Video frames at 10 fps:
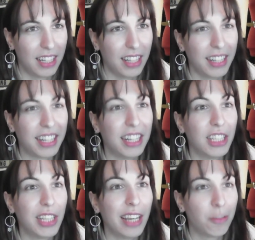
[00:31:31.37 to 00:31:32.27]
again,
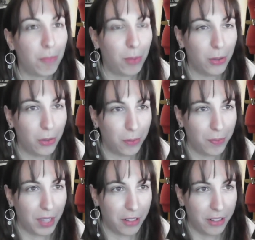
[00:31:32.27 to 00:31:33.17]
she has blue
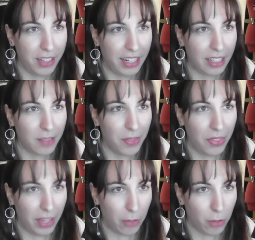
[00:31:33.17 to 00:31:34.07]
in her hair, they
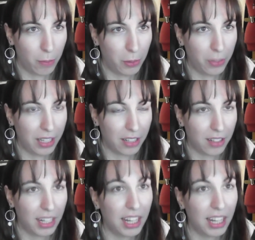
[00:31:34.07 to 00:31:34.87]
use blue here.